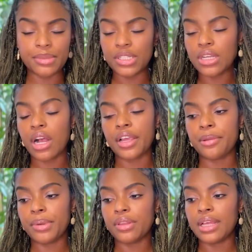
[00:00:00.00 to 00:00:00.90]
not talking
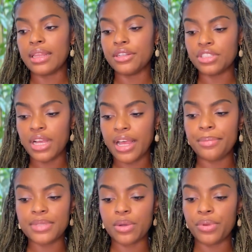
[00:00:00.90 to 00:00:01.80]
about that. There are
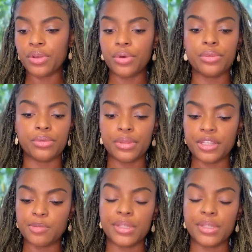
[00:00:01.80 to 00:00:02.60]
times that we go through things,